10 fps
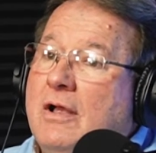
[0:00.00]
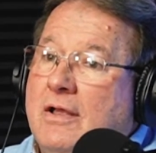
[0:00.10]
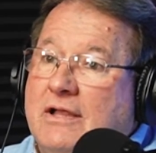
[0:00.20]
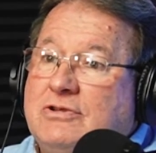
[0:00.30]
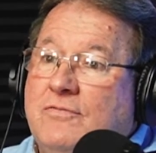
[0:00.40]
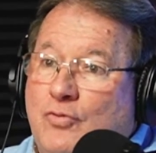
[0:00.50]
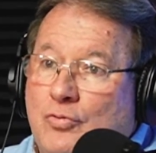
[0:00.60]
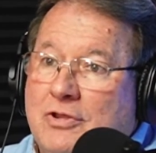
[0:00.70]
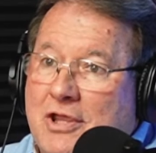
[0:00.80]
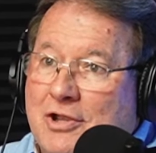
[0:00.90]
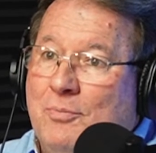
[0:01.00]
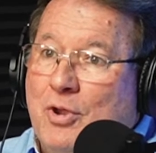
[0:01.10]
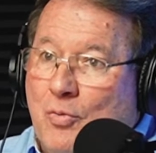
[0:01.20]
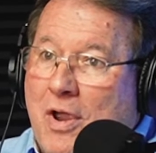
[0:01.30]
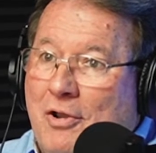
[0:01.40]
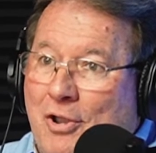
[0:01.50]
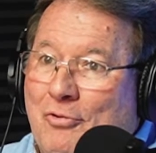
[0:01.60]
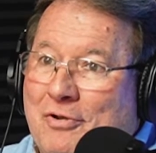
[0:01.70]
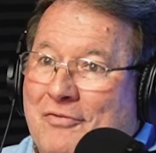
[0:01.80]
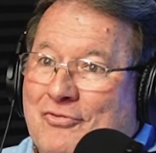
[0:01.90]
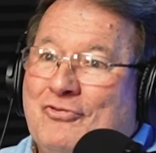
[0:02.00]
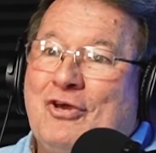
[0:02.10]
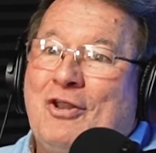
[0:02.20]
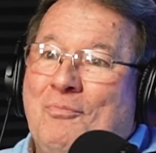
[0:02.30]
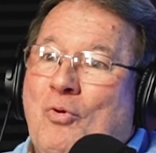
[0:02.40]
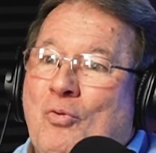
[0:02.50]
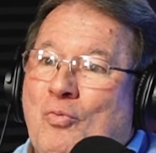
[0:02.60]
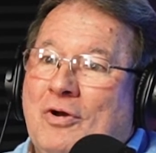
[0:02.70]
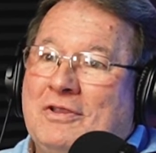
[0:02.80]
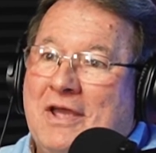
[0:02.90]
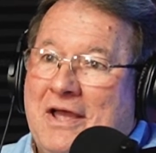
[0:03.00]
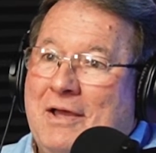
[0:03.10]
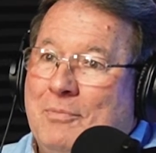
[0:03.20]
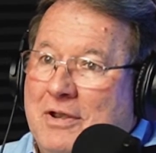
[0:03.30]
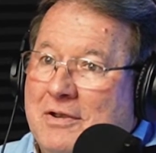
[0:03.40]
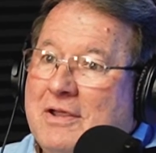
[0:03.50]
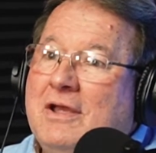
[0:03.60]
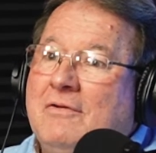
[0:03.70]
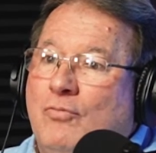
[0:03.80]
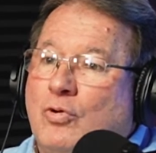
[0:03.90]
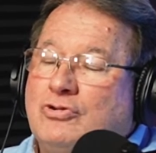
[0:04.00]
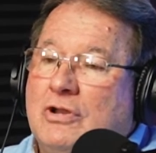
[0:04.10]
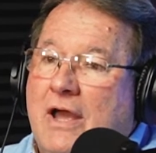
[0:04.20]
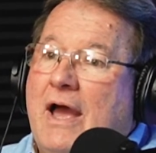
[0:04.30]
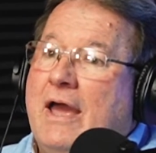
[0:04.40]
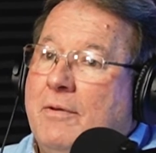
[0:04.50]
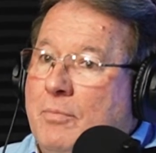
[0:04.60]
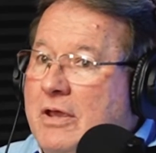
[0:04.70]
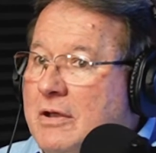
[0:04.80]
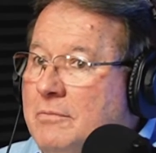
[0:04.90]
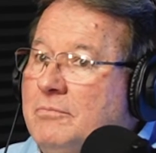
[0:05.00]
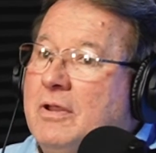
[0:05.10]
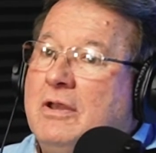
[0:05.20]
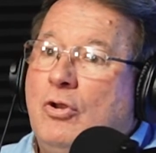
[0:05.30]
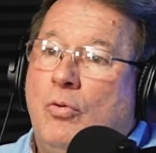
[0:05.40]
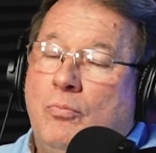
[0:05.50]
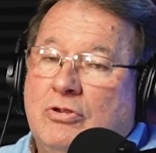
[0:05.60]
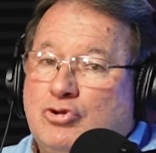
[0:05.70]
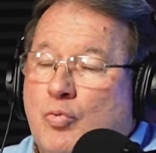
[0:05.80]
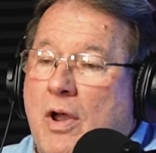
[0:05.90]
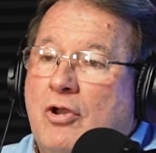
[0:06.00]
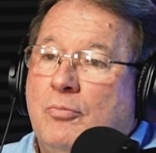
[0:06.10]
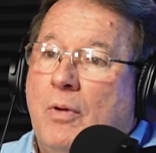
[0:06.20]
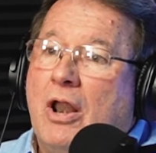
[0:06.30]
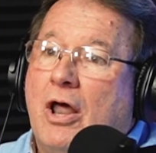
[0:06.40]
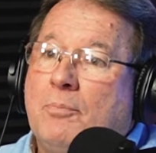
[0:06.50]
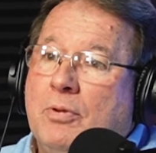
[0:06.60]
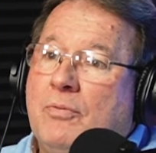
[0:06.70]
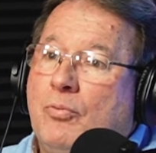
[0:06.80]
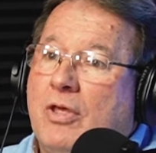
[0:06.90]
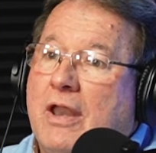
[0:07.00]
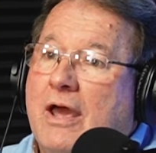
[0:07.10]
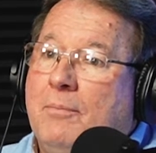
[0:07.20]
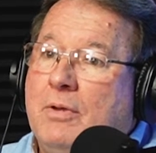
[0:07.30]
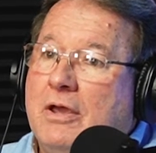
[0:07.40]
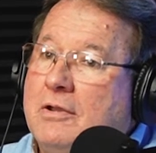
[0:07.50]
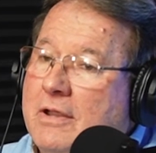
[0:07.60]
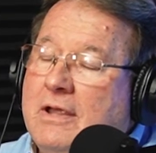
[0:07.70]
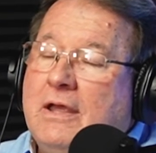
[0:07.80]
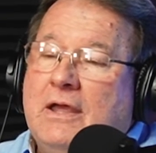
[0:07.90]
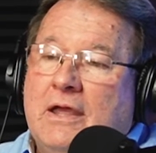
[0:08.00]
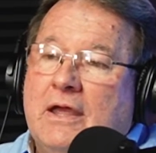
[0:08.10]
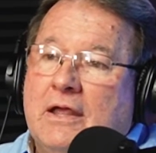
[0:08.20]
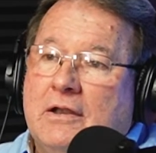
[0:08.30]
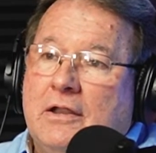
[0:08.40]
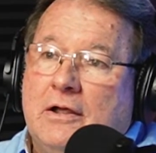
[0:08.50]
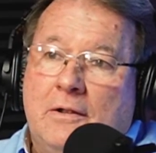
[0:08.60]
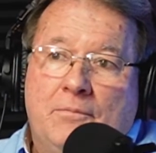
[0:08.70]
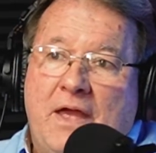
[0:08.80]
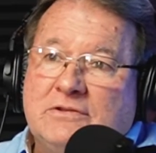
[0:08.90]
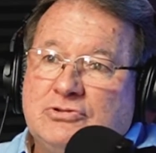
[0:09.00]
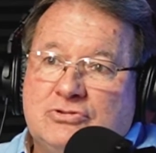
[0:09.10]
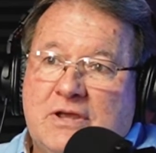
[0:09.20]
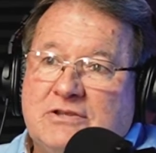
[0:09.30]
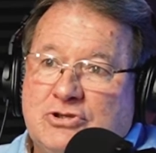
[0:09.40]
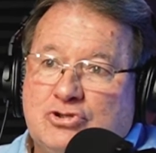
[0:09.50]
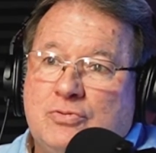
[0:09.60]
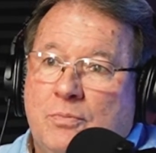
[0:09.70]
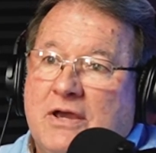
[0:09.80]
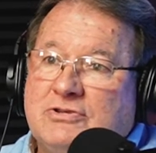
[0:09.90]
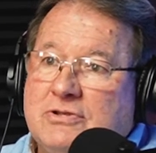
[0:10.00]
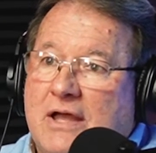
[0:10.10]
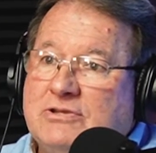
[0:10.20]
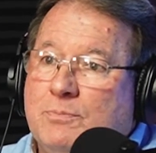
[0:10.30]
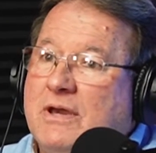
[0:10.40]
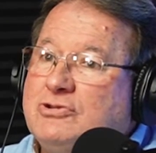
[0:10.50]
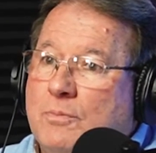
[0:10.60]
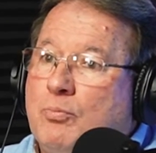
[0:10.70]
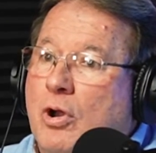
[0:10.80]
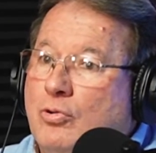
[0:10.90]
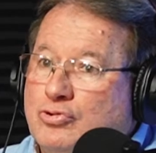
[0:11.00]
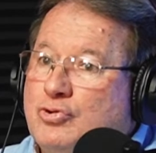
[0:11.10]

That if you intend to be around long enough to sell them more than one time, and fortunately, I have been, and been surrounded by a lot of people that have been. And that's just the best. That's the best approach.